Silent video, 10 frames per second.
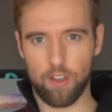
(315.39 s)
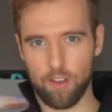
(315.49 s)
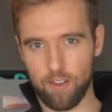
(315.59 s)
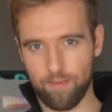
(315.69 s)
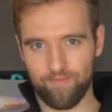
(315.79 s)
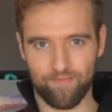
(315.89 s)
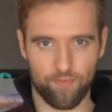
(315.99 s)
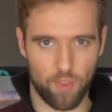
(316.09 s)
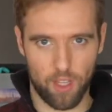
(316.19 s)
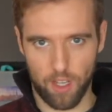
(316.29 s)

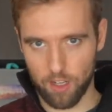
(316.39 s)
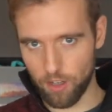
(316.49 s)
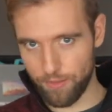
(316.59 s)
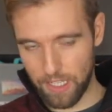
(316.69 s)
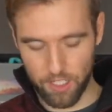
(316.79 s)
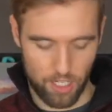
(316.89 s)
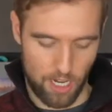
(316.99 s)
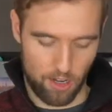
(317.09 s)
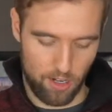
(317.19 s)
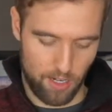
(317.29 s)
I don't know if that's
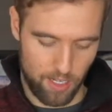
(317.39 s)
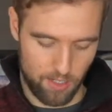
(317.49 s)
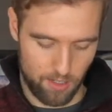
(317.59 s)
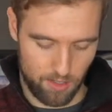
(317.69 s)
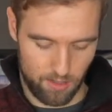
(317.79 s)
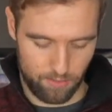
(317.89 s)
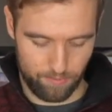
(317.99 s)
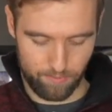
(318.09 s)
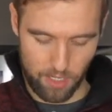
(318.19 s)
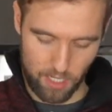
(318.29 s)
cheddar. I guess
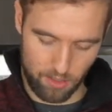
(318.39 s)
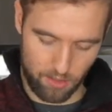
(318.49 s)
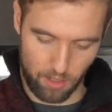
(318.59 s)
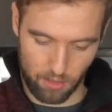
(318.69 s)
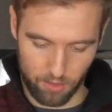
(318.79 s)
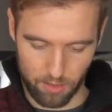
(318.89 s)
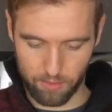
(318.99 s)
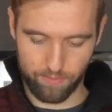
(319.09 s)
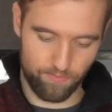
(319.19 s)
it's close.